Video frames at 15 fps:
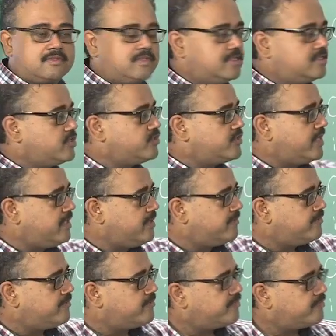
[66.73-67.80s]
is using
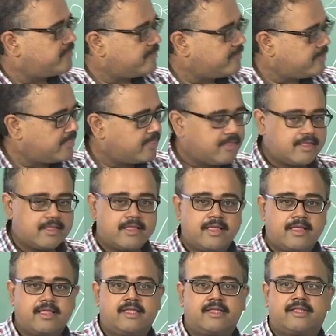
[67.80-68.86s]

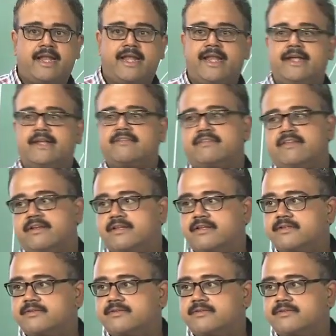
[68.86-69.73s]
gradient descent,